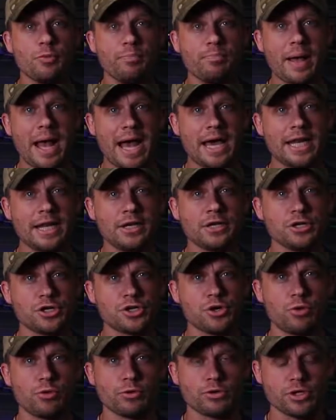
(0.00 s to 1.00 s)
padded
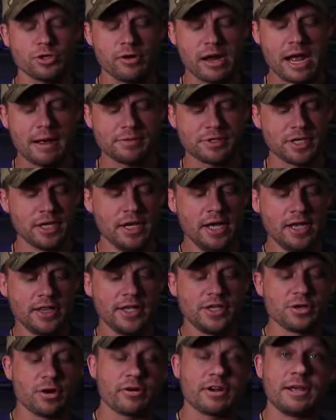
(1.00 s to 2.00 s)
shoulder straps.
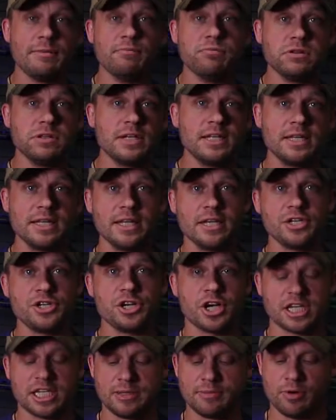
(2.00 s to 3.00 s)
These are completely
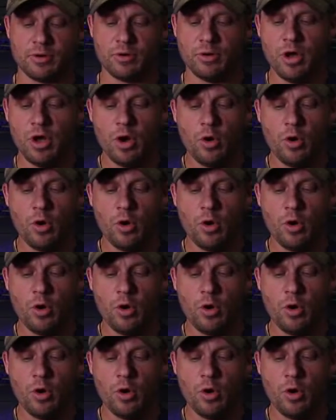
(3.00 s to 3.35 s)
adjustable